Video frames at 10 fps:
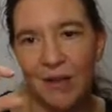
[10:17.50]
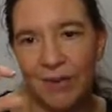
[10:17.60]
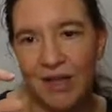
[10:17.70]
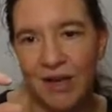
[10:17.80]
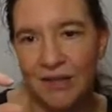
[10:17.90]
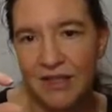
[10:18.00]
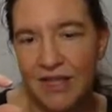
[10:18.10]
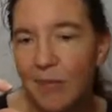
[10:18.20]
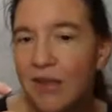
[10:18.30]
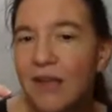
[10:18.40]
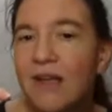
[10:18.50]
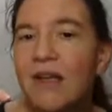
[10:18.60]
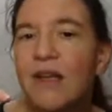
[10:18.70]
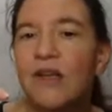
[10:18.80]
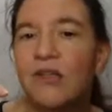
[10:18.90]
3000 something,
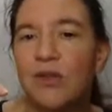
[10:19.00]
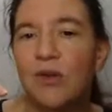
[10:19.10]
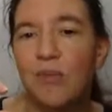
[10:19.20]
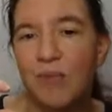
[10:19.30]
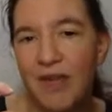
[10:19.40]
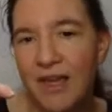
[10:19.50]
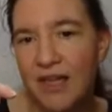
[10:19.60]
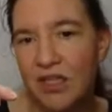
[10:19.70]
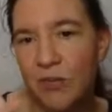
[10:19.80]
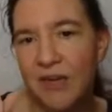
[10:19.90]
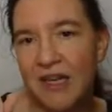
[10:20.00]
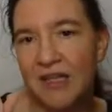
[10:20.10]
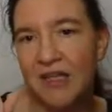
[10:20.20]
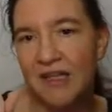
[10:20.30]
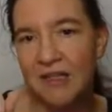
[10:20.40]
so the p has to be at
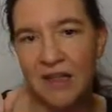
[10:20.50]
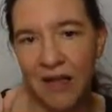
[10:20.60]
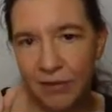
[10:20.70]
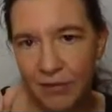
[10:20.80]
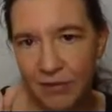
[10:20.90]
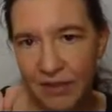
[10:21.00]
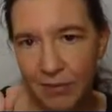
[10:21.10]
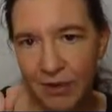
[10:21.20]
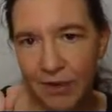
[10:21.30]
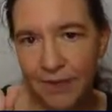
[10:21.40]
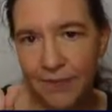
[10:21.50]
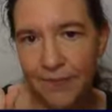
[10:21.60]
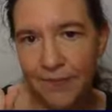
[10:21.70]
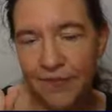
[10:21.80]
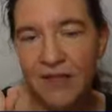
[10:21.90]
least 1000 something,
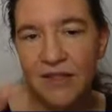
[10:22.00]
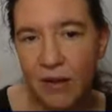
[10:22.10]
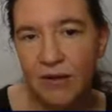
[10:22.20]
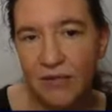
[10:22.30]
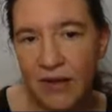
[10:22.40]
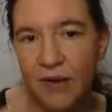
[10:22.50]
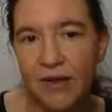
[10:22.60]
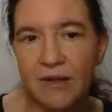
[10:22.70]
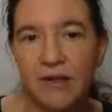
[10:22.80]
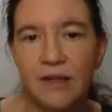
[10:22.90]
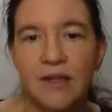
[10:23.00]
1500